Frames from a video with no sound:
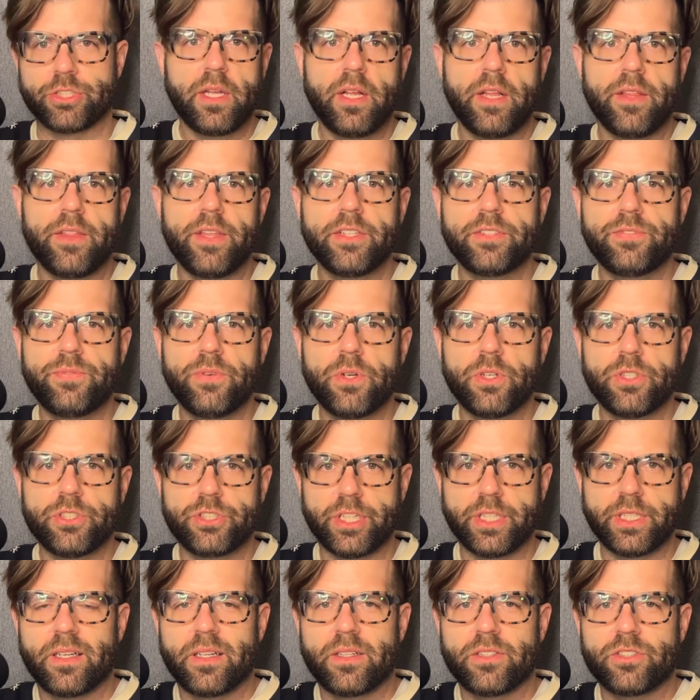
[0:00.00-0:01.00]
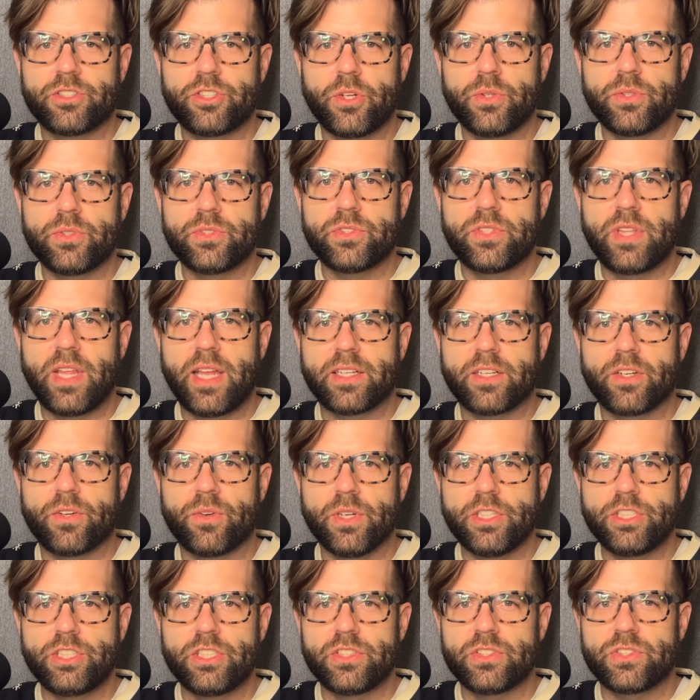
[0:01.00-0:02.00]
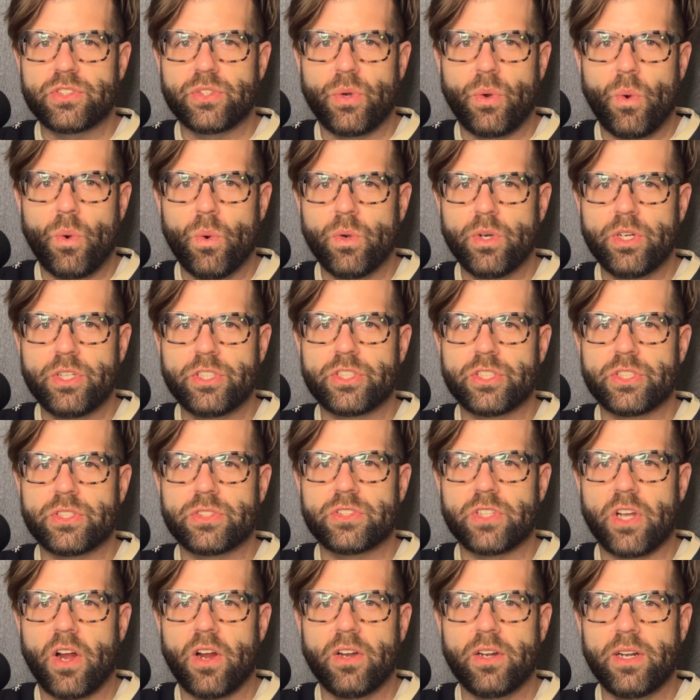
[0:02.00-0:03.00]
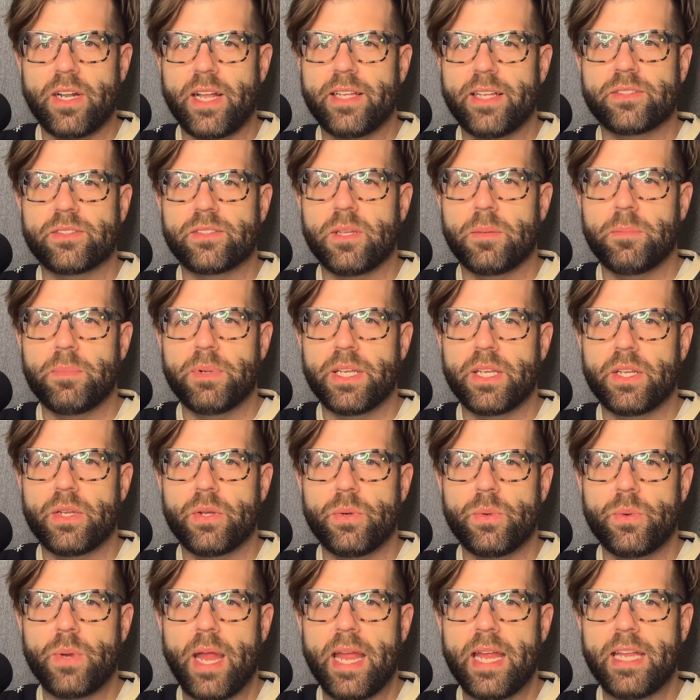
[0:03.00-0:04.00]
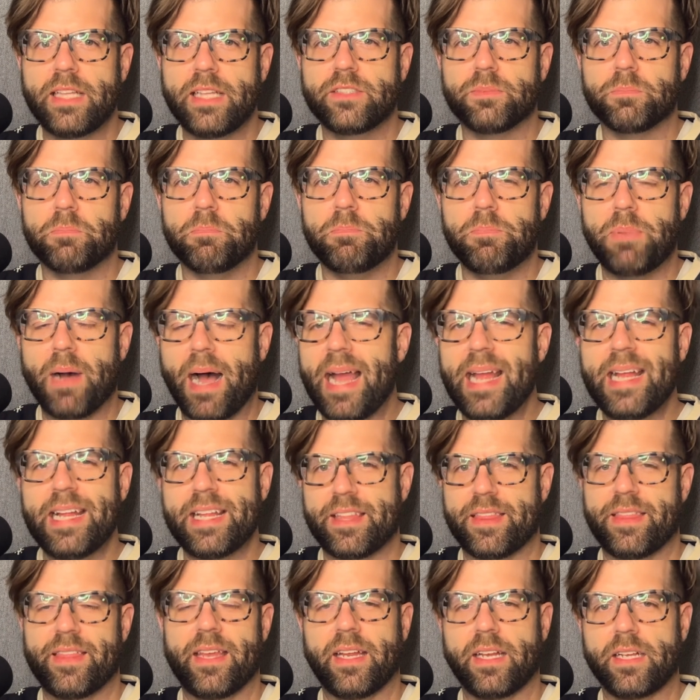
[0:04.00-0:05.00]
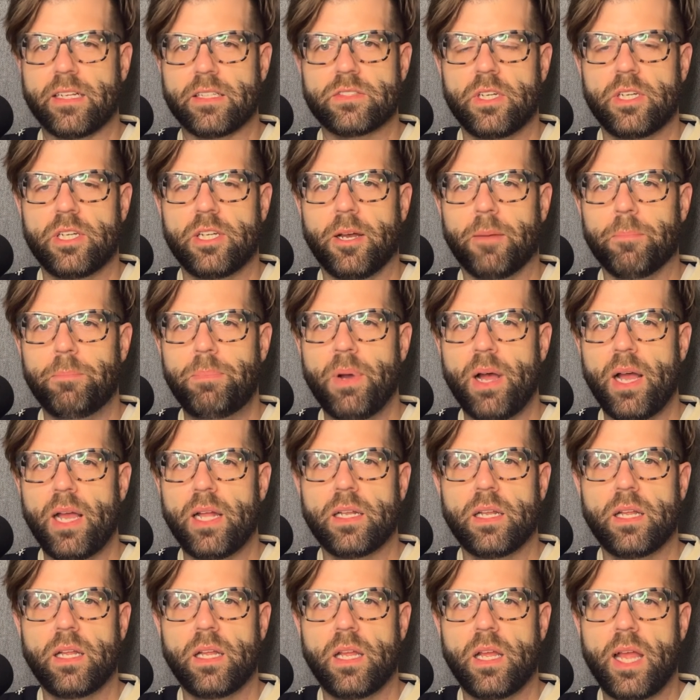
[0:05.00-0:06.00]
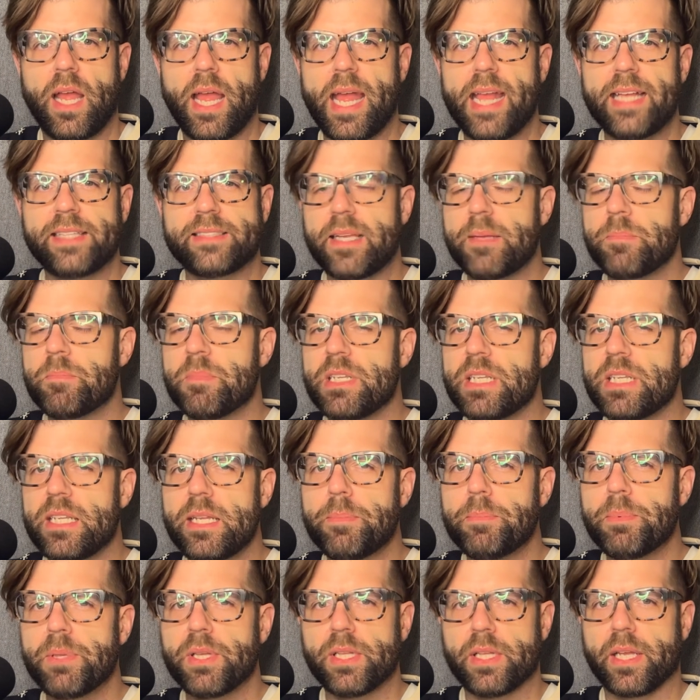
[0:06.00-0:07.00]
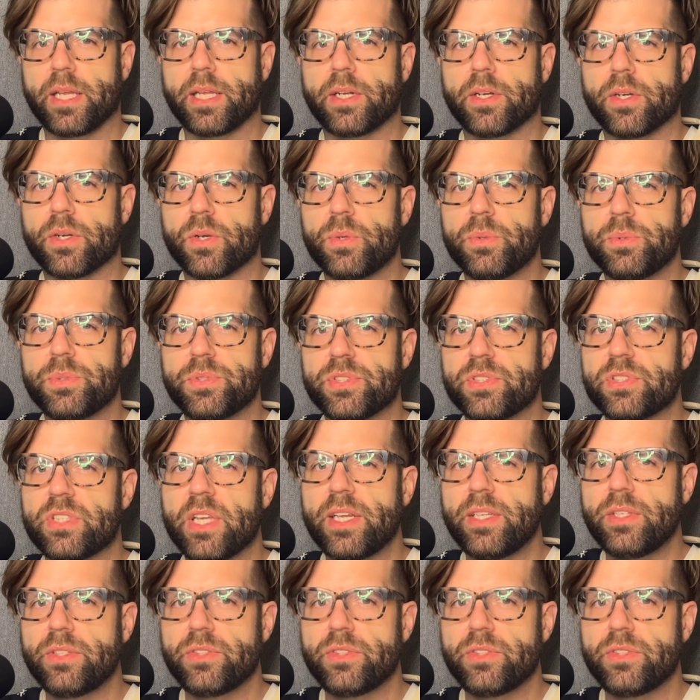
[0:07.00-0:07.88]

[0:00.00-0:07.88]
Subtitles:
This version shows that Grinch's origins aren't as somebody who hates buying things, but as a manipulator who sells